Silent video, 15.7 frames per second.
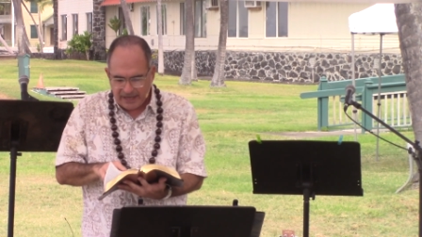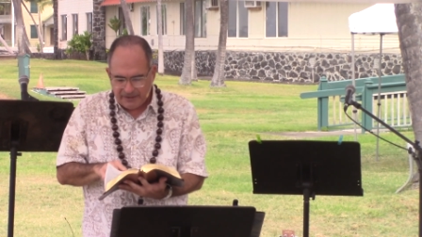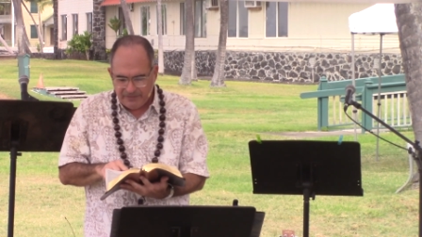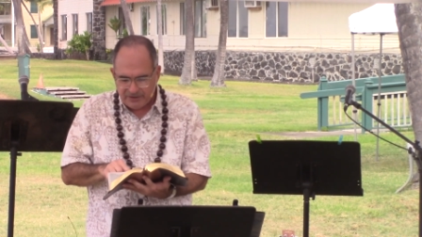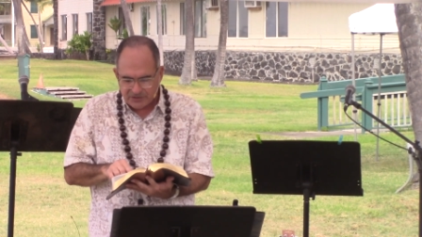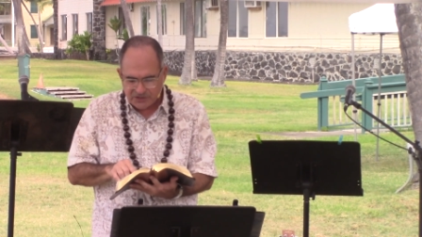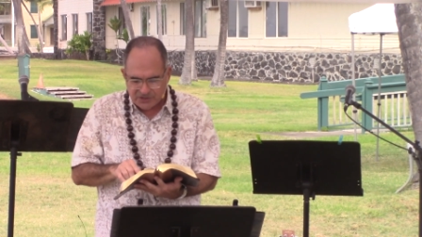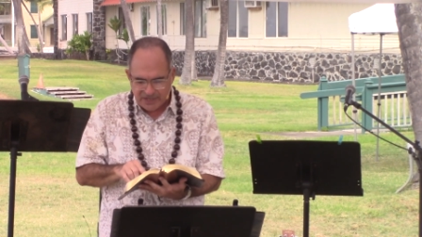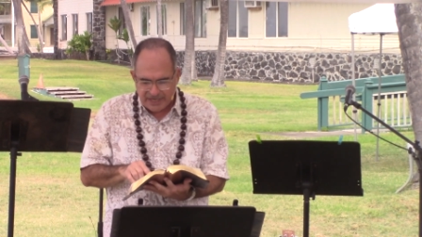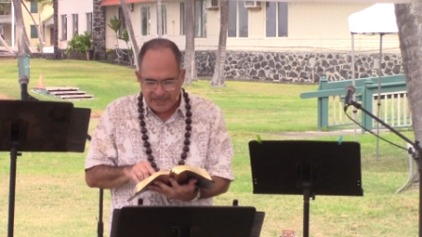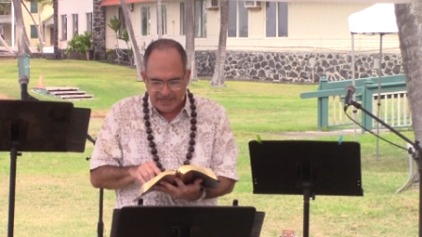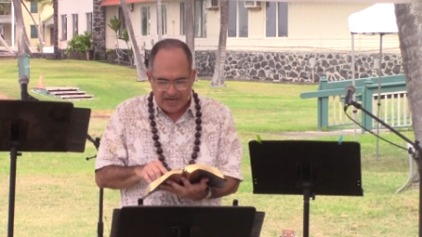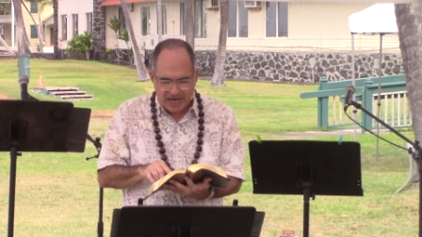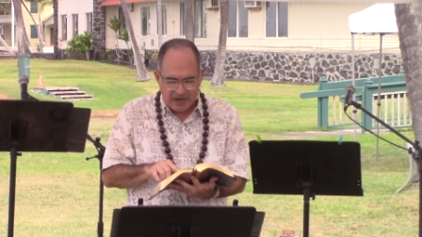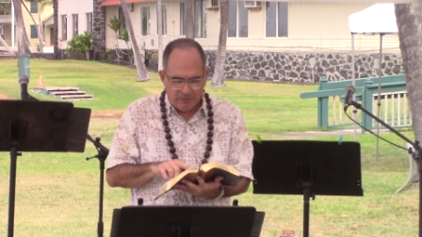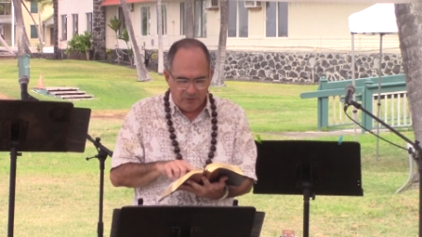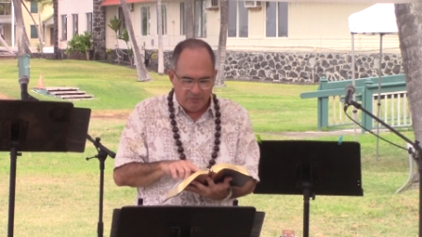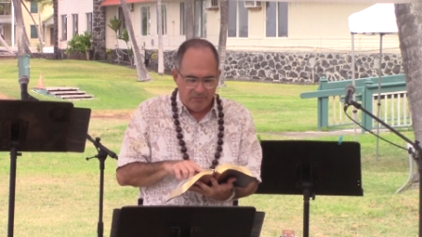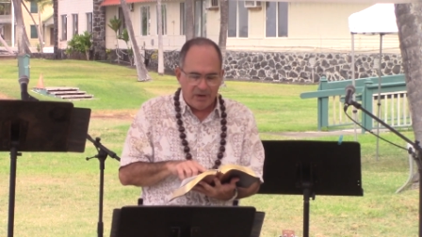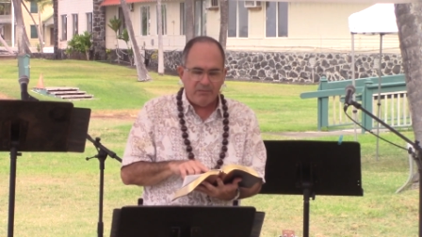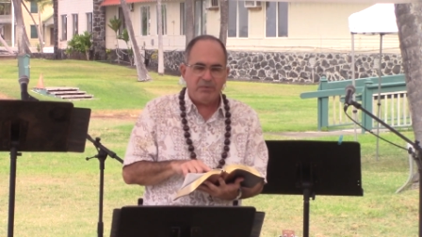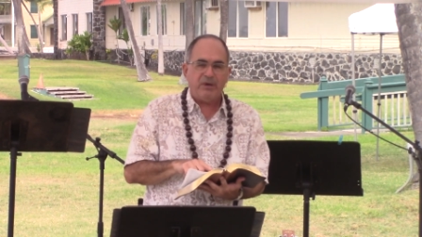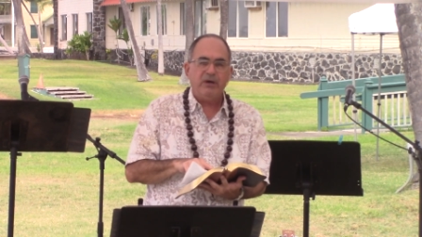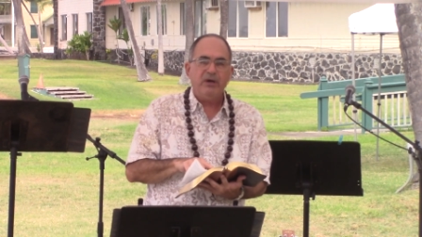and their sin I will
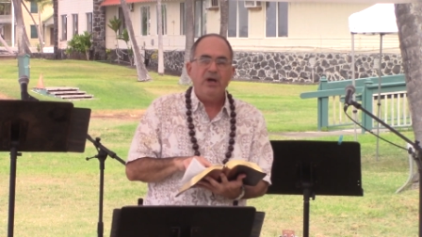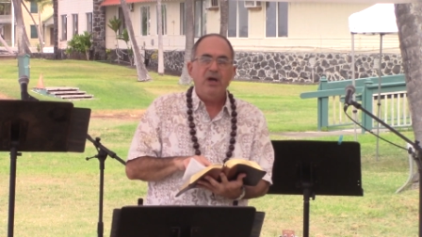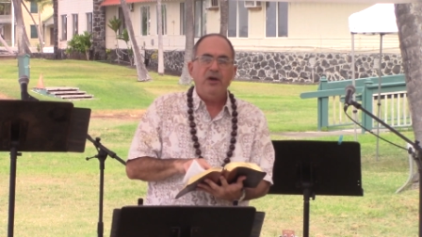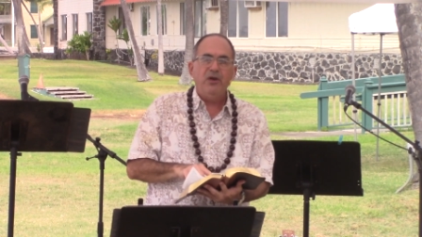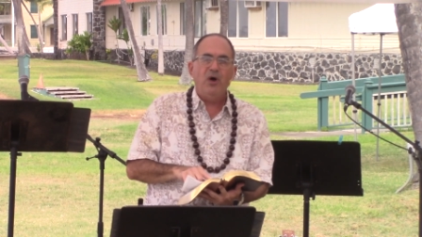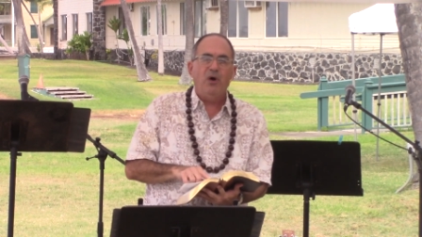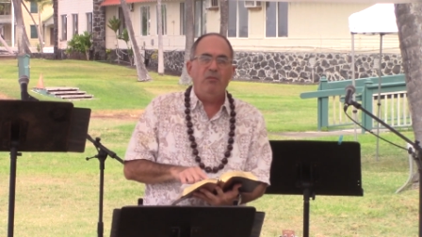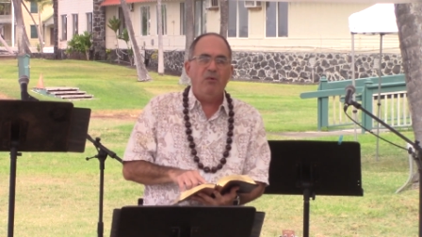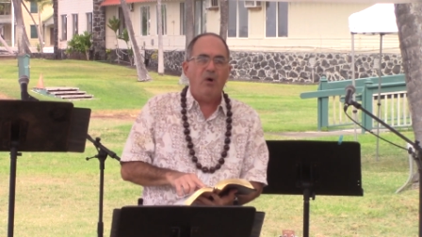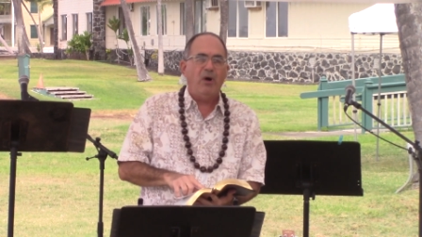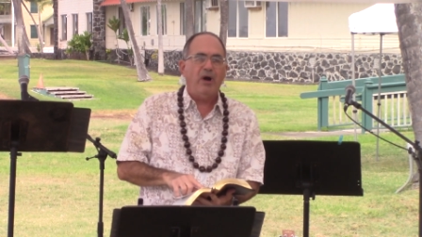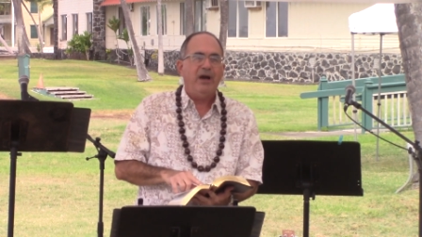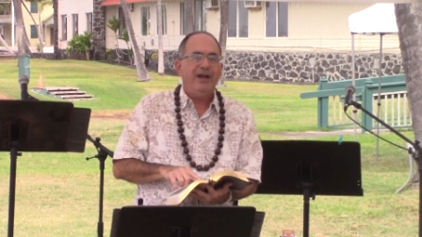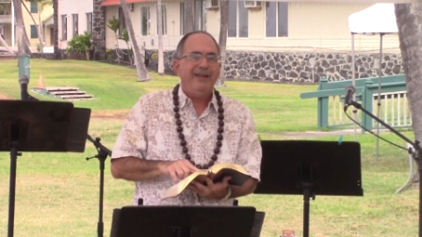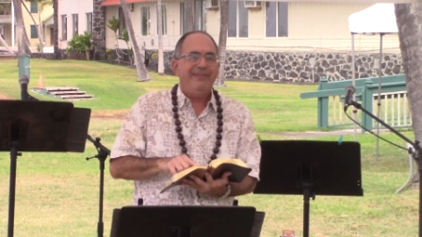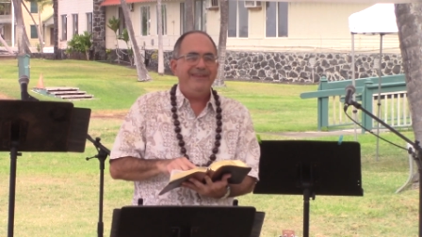remember no more.